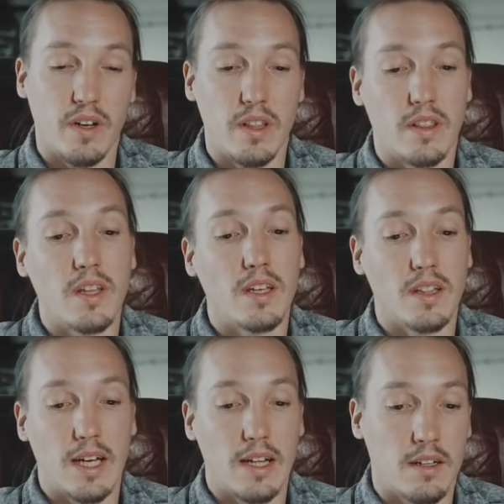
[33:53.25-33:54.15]
I
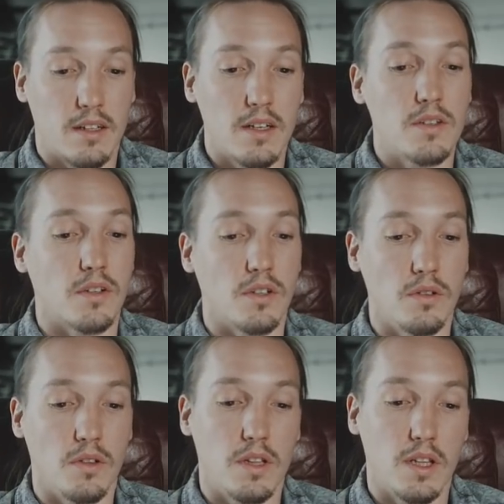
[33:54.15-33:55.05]
think that is a
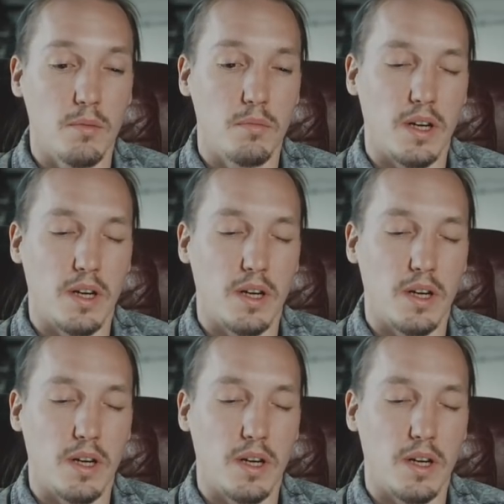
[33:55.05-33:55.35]
good thing.